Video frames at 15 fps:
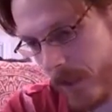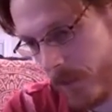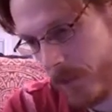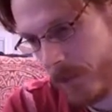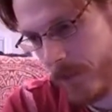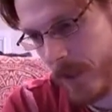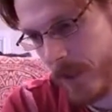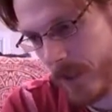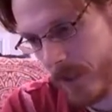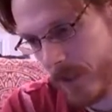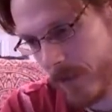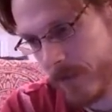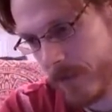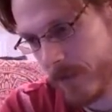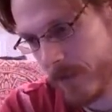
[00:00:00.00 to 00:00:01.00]
February
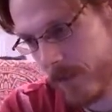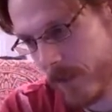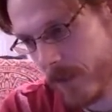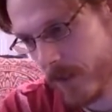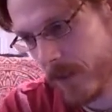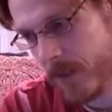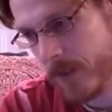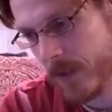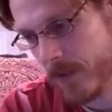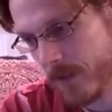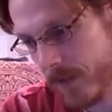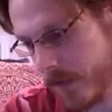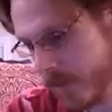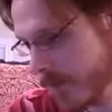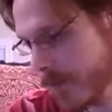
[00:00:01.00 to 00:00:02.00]
comes around,
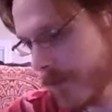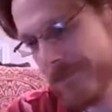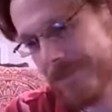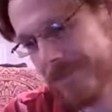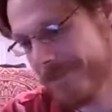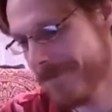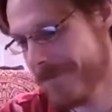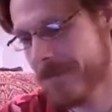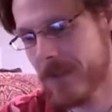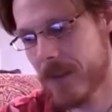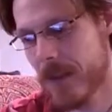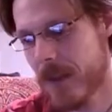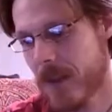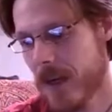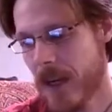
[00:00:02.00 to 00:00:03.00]
and
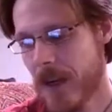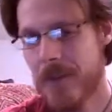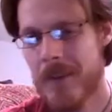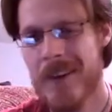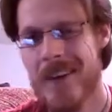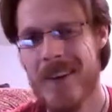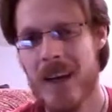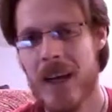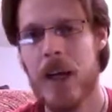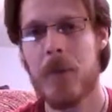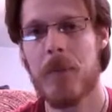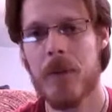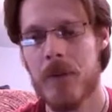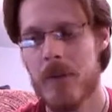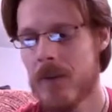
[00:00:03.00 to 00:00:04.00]

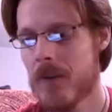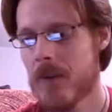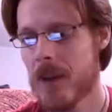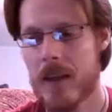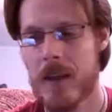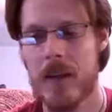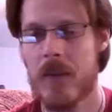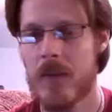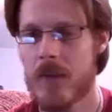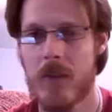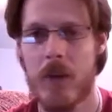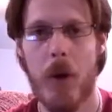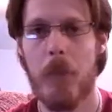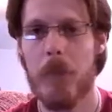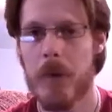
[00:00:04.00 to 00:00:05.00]
every time it's just
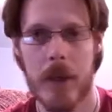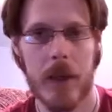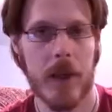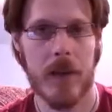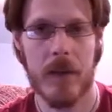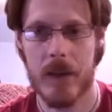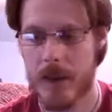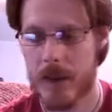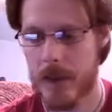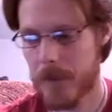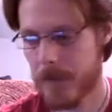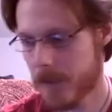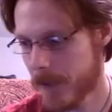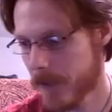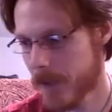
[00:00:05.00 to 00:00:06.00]
like it's a
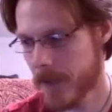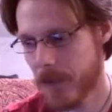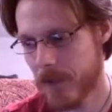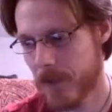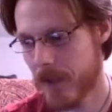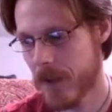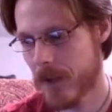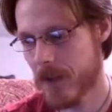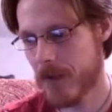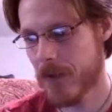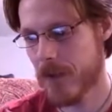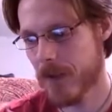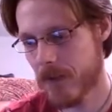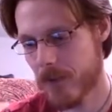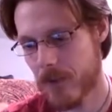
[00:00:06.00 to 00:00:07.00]
stumbling time, and
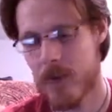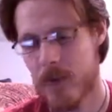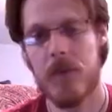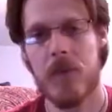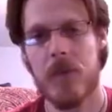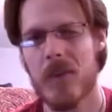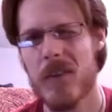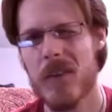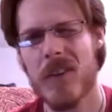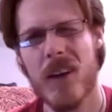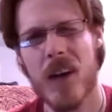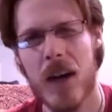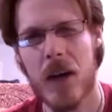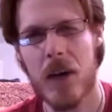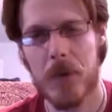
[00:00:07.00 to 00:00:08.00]
everything just kind of starts
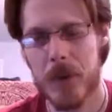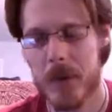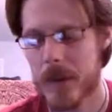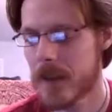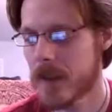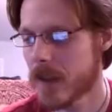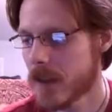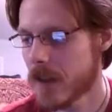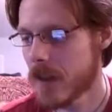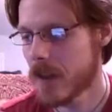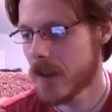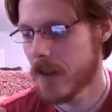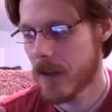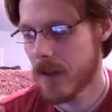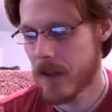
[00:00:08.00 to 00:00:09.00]
to feel real
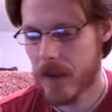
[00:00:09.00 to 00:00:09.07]
awkward.